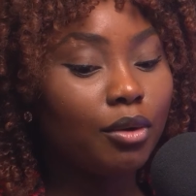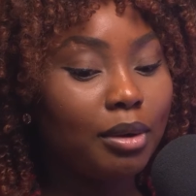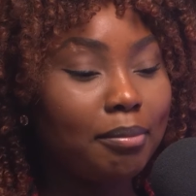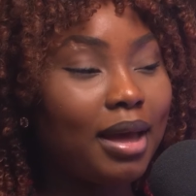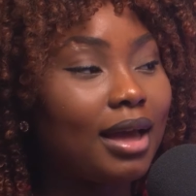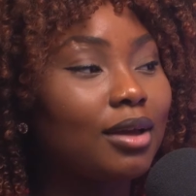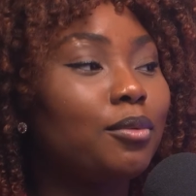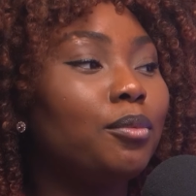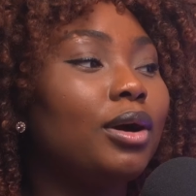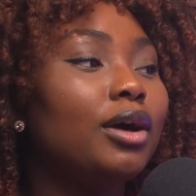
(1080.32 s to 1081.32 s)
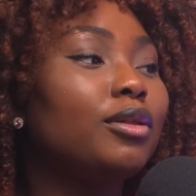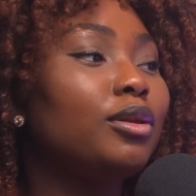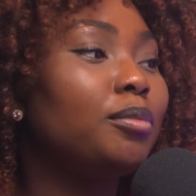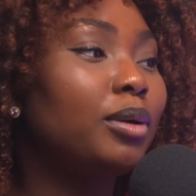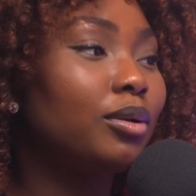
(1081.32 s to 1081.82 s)
Going back, where the
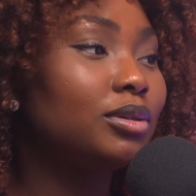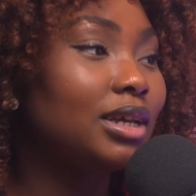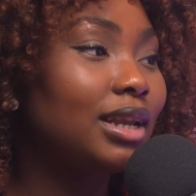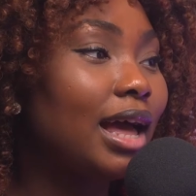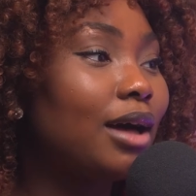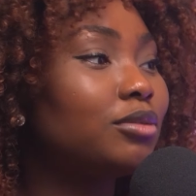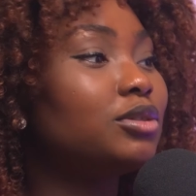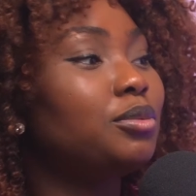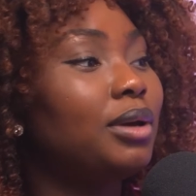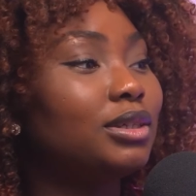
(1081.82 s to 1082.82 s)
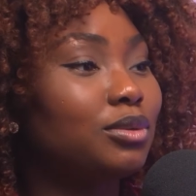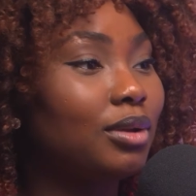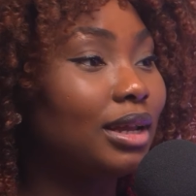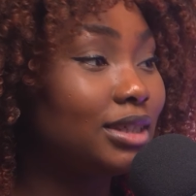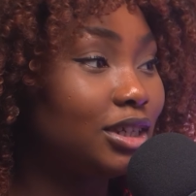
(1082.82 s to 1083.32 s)
loopholes, and how do we as an
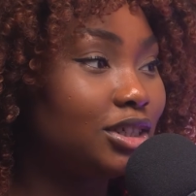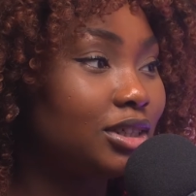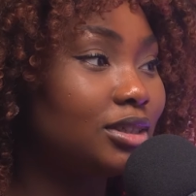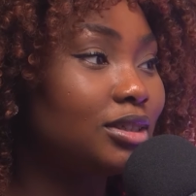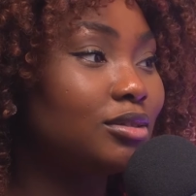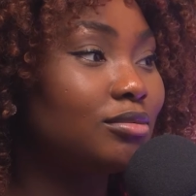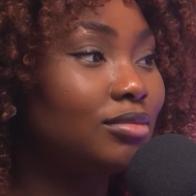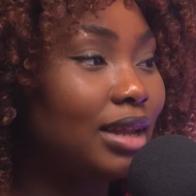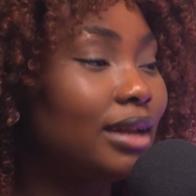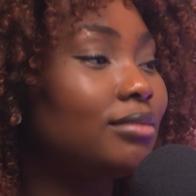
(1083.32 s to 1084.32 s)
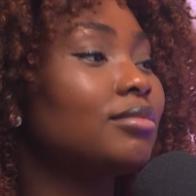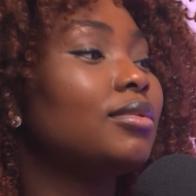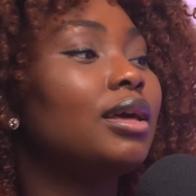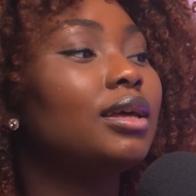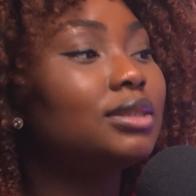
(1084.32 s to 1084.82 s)
organization then
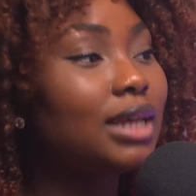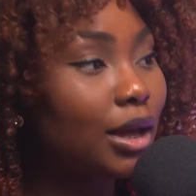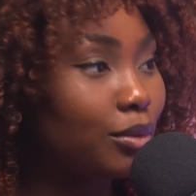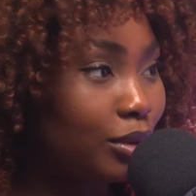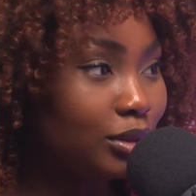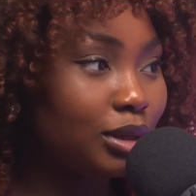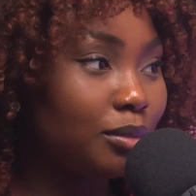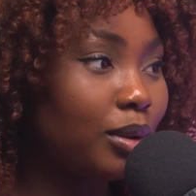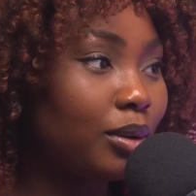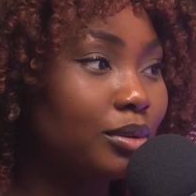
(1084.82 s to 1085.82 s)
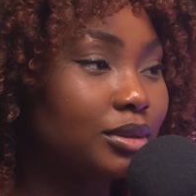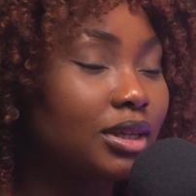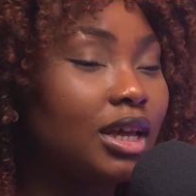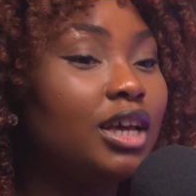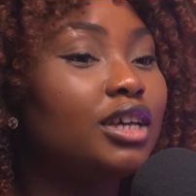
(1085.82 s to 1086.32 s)
tackle those loopholes?
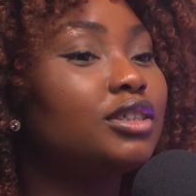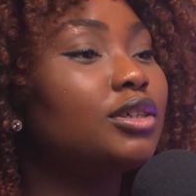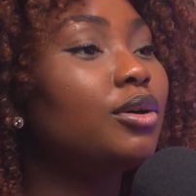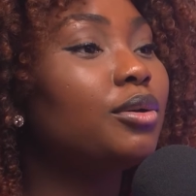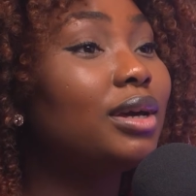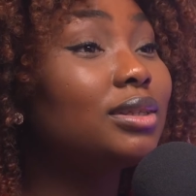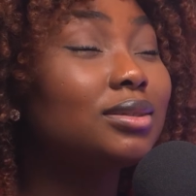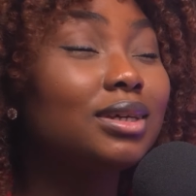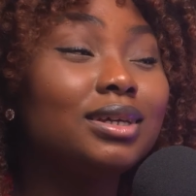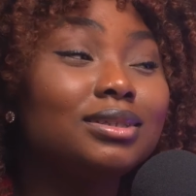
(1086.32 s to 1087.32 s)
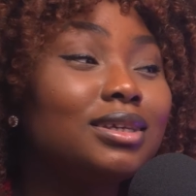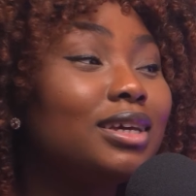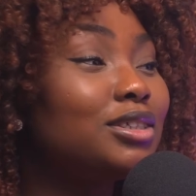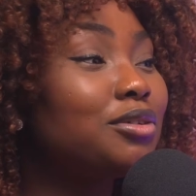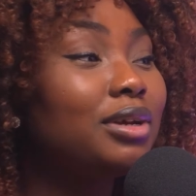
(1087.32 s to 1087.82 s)
So it's it's
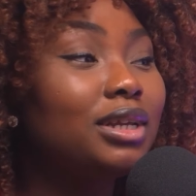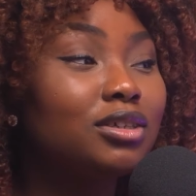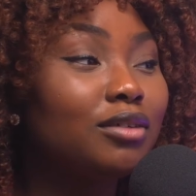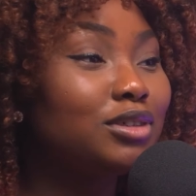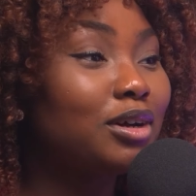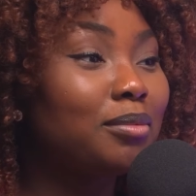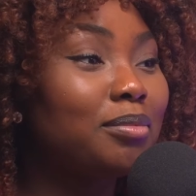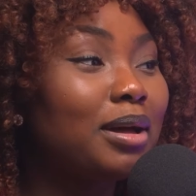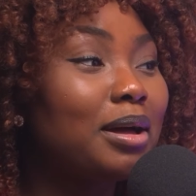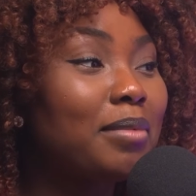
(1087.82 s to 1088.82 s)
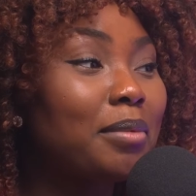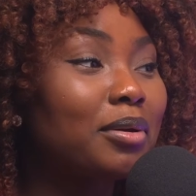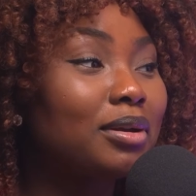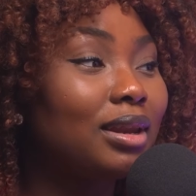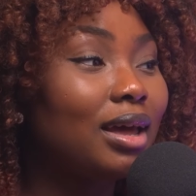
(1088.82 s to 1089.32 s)
it's a really tough job. Um, I'm not
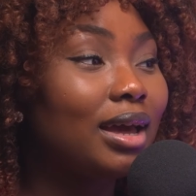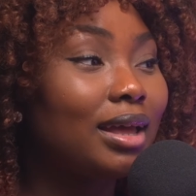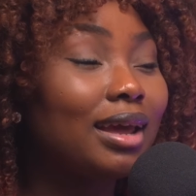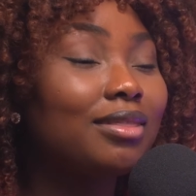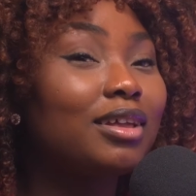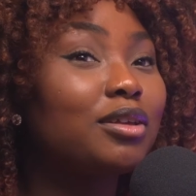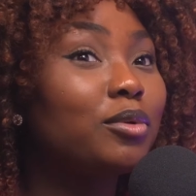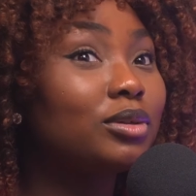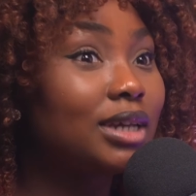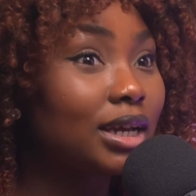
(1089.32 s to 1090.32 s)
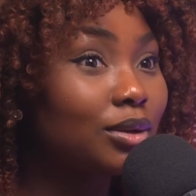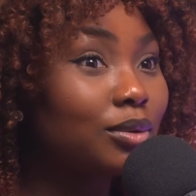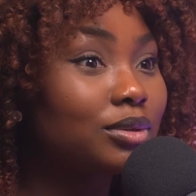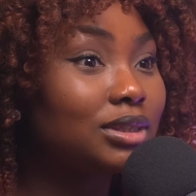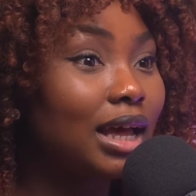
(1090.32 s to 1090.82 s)
going to lie, and I think the more
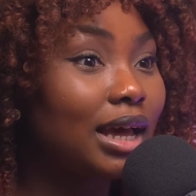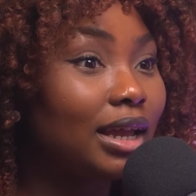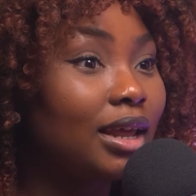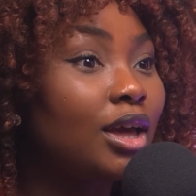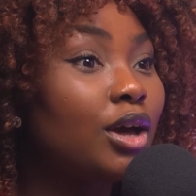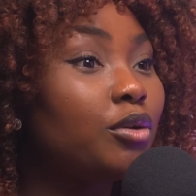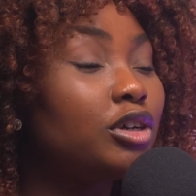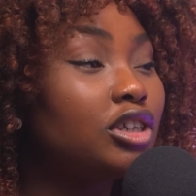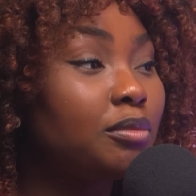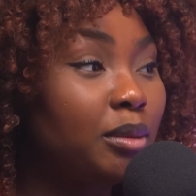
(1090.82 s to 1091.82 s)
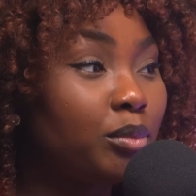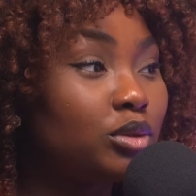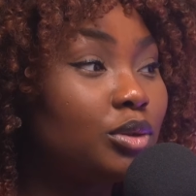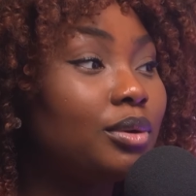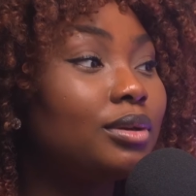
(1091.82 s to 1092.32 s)
technical side, which are the people
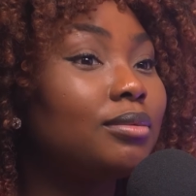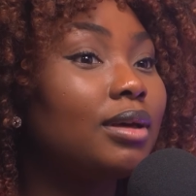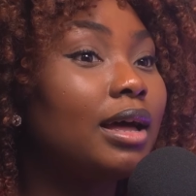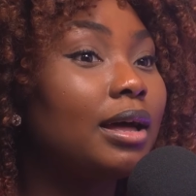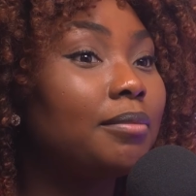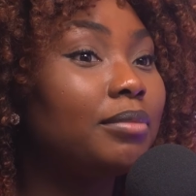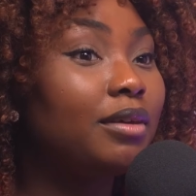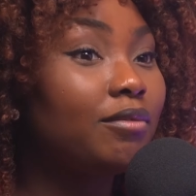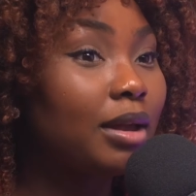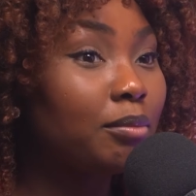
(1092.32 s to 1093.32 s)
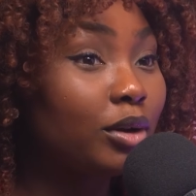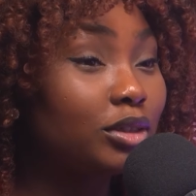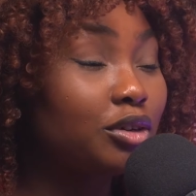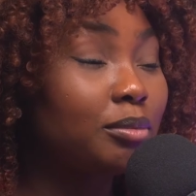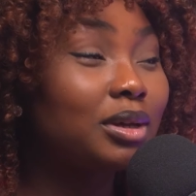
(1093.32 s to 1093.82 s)
doing um, the event
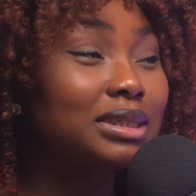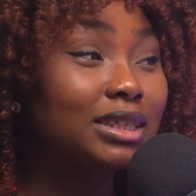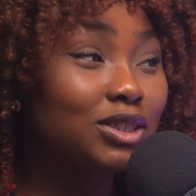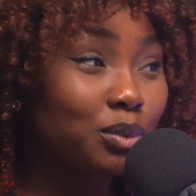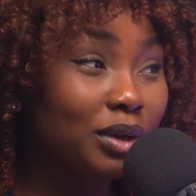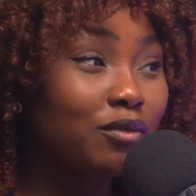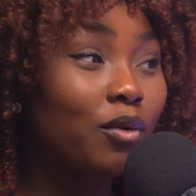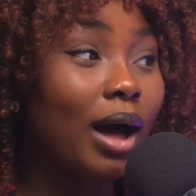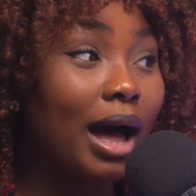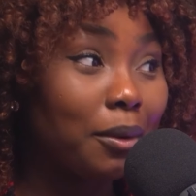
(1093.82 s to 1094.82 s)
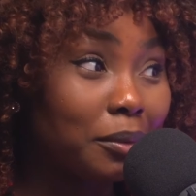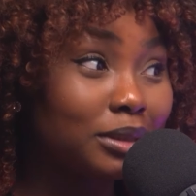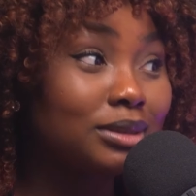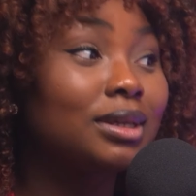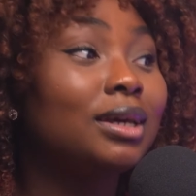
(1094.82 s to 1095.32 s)
monitoring, because that's a 24
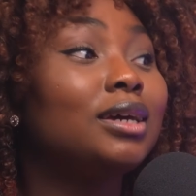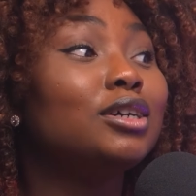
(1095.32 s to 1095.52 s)
hours